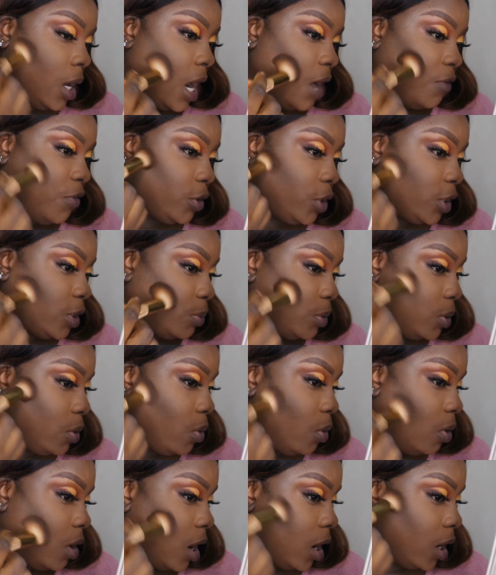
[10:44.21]
And for those people
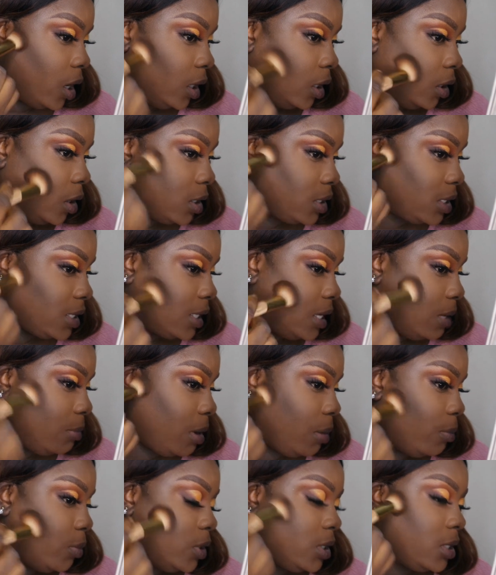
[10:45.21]
who are a lot
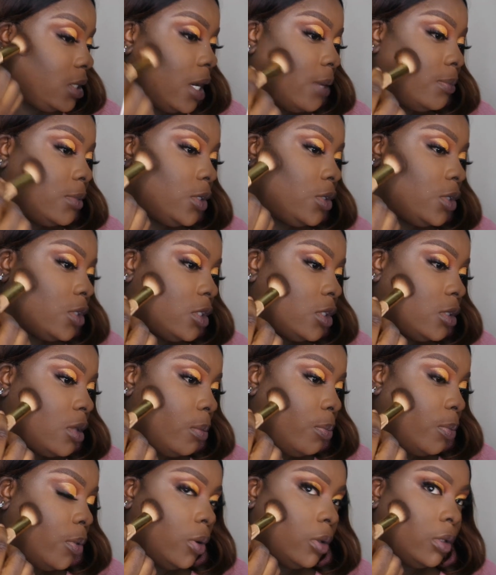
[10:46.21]
slimmer, most times they just
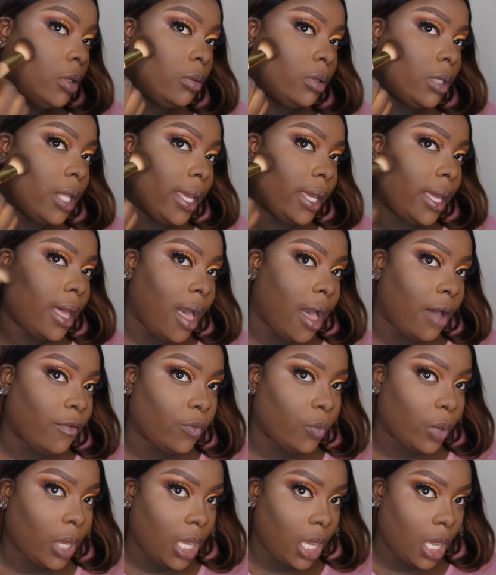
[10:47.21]
stop all the like
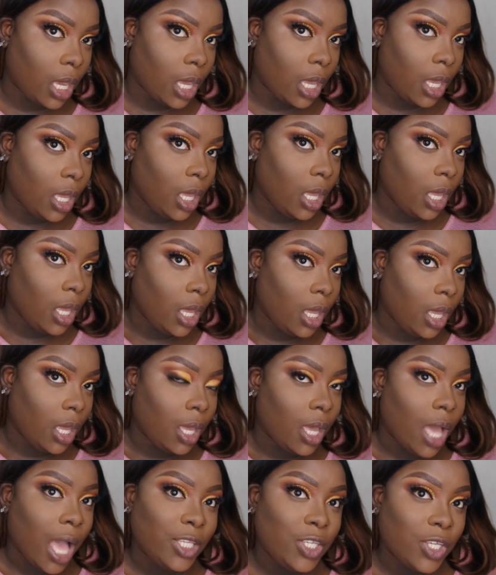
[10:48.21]
halfway here.
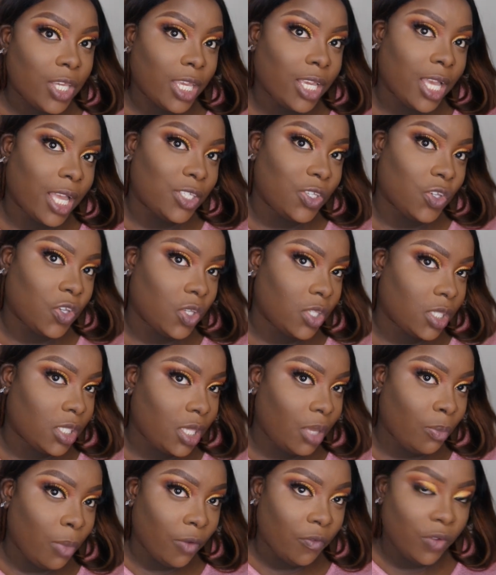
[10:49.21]
As you can
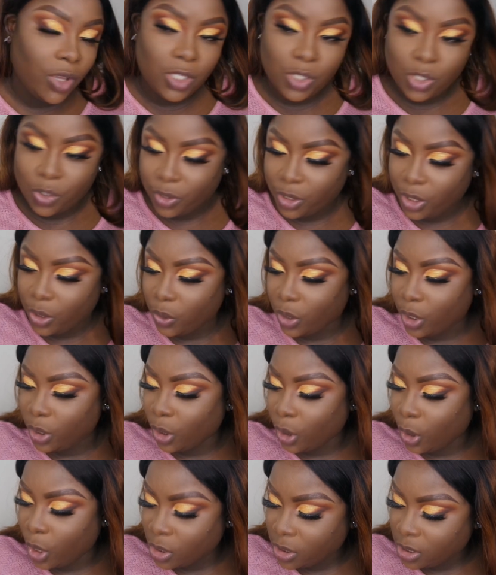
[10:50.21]
see, my face is already
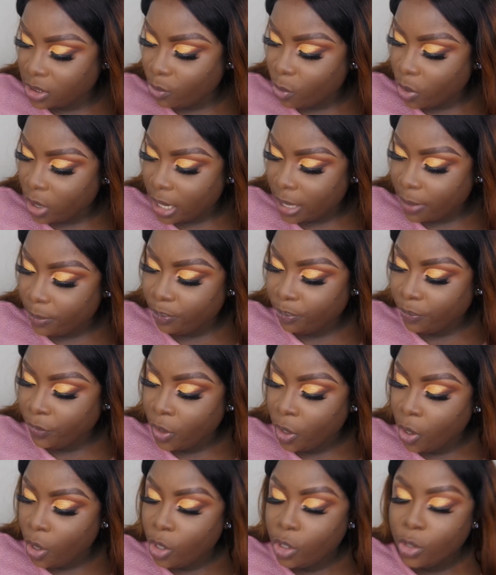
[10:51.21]
looking a lot smaller,
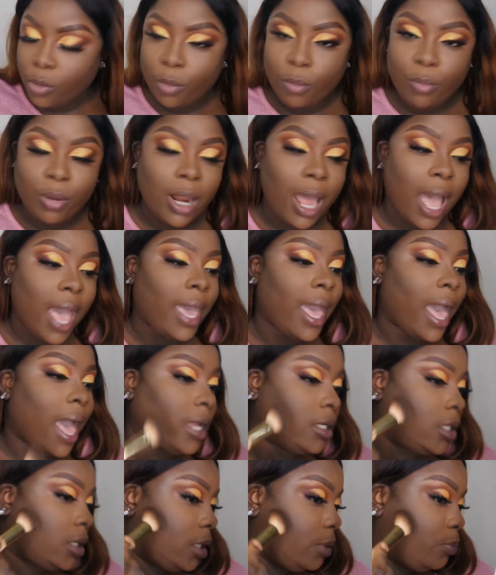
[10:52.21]
but I
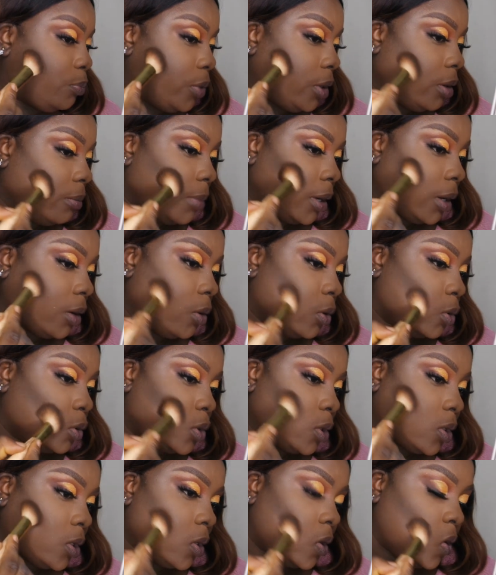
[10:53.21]
actually bring my
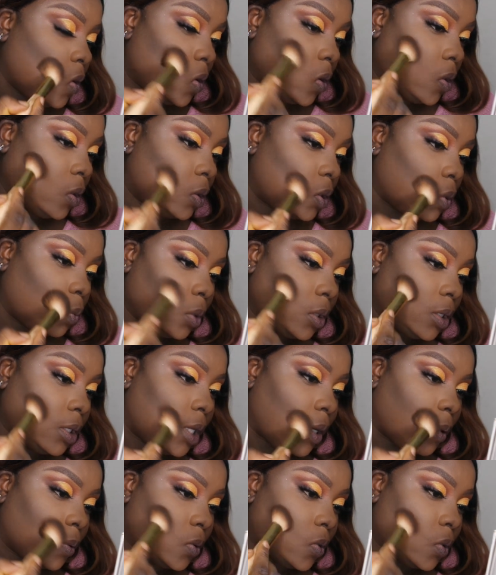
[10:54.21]
contour all the way
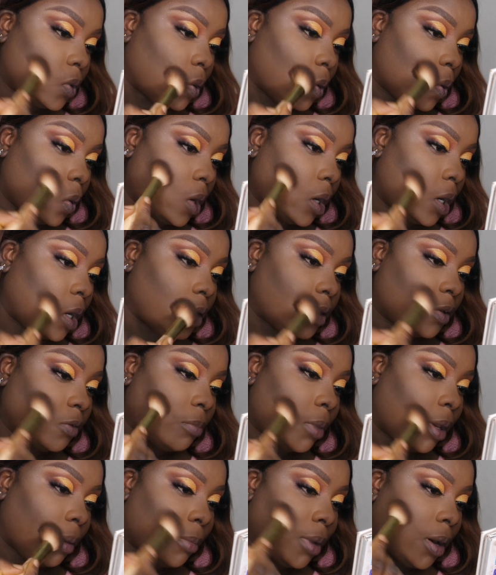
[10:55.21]
down to the corners
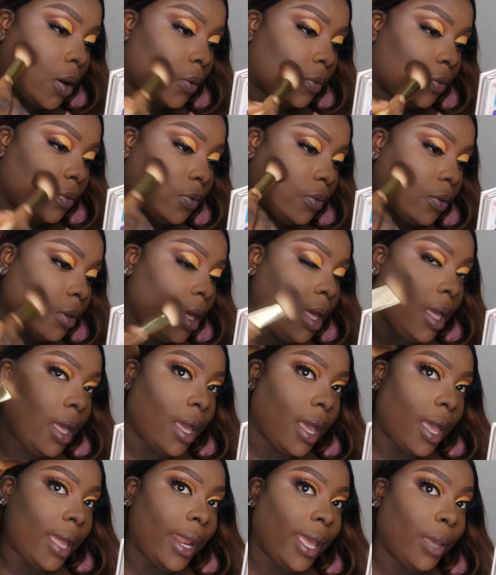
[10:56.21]
of my mouth,
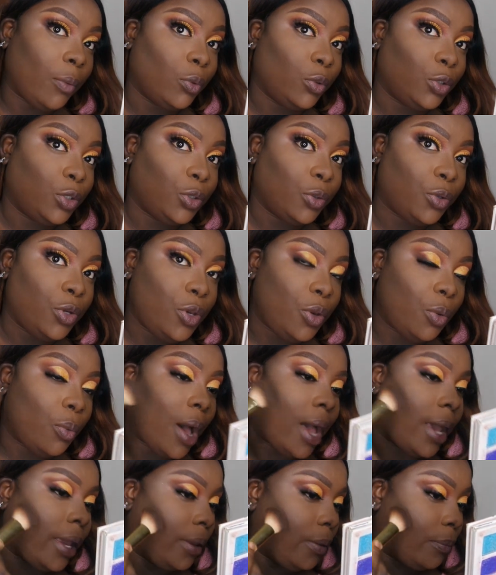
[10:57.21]
and I will show you
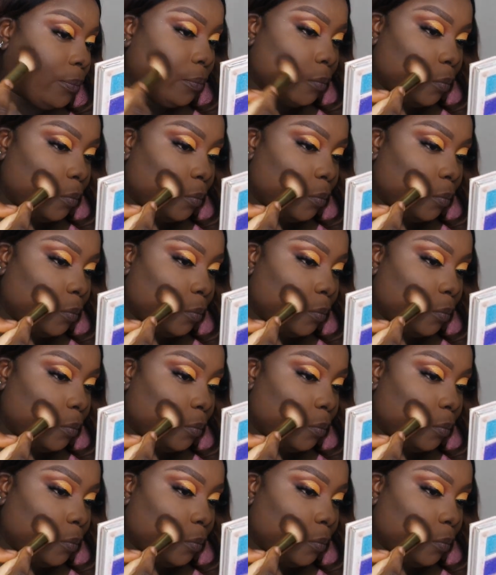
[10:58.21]
why.